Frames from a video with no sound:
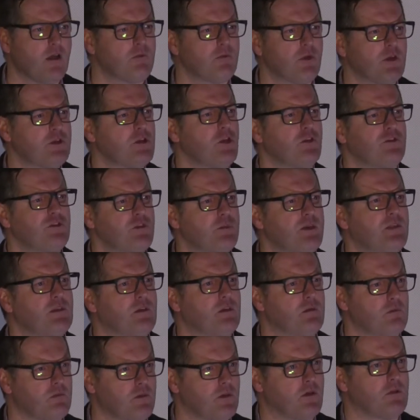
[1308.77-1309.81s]
That used to be
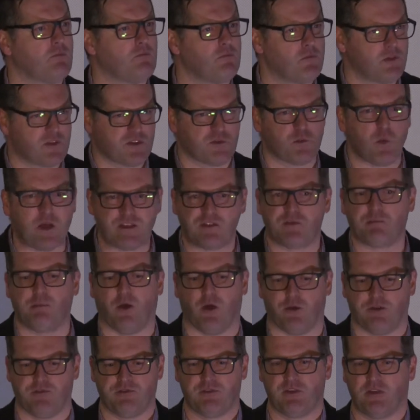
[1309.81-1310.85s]
the sweet
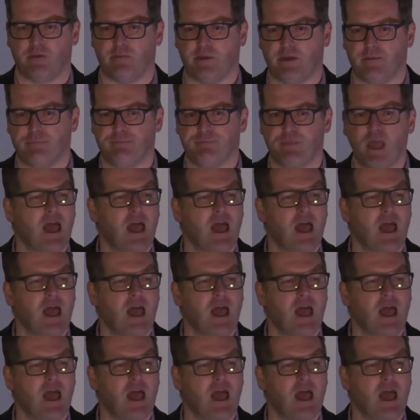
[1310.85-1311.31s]
spot of cinema.